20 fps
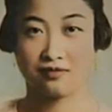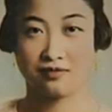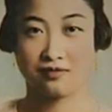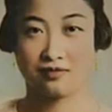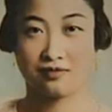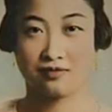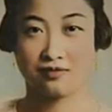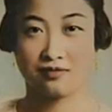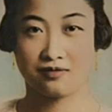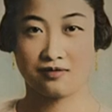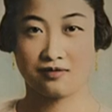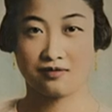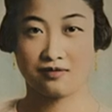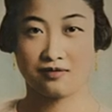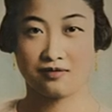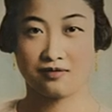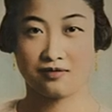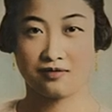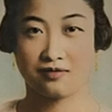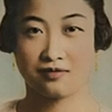
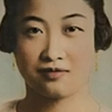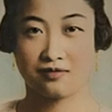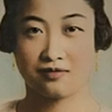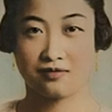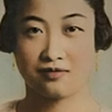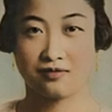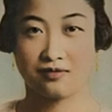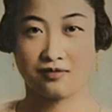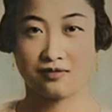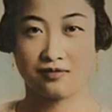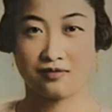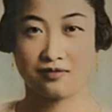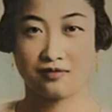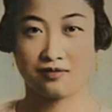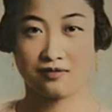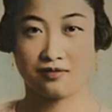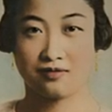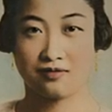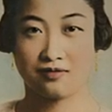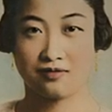
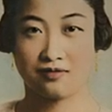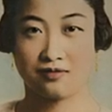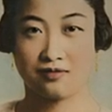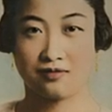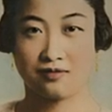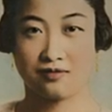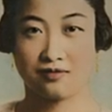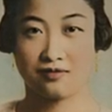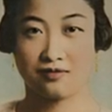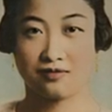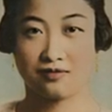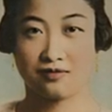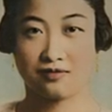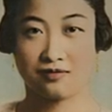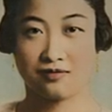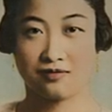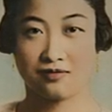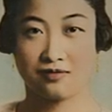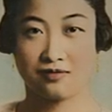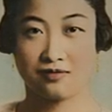
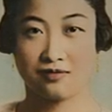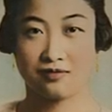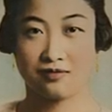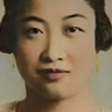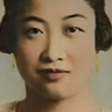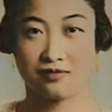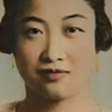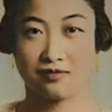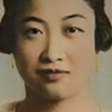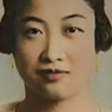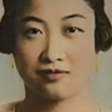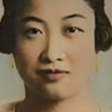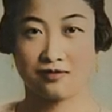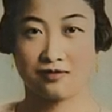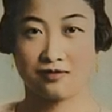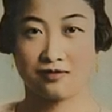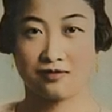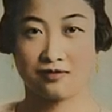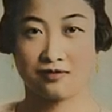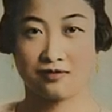
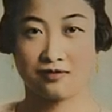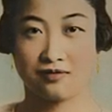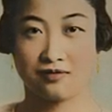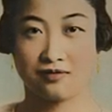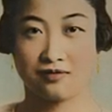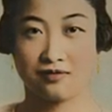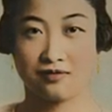The person shown says nothing.